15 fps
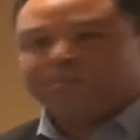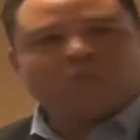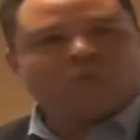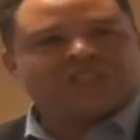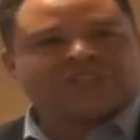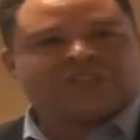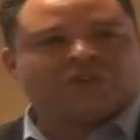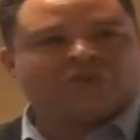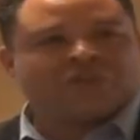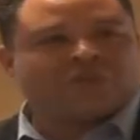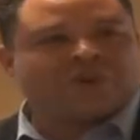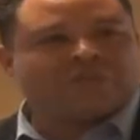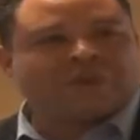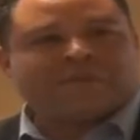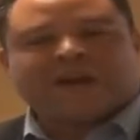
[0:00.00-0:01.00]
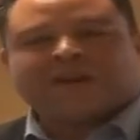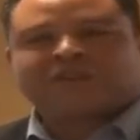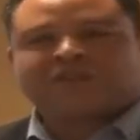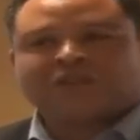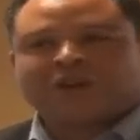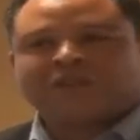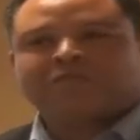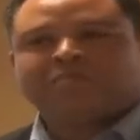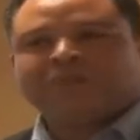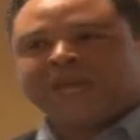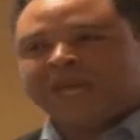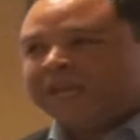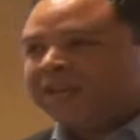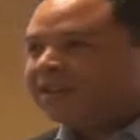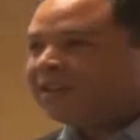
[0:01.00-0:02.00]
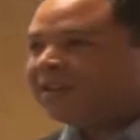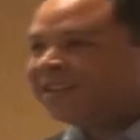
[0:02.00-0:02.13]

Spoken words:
What's the newest one by Microsoft? Bing.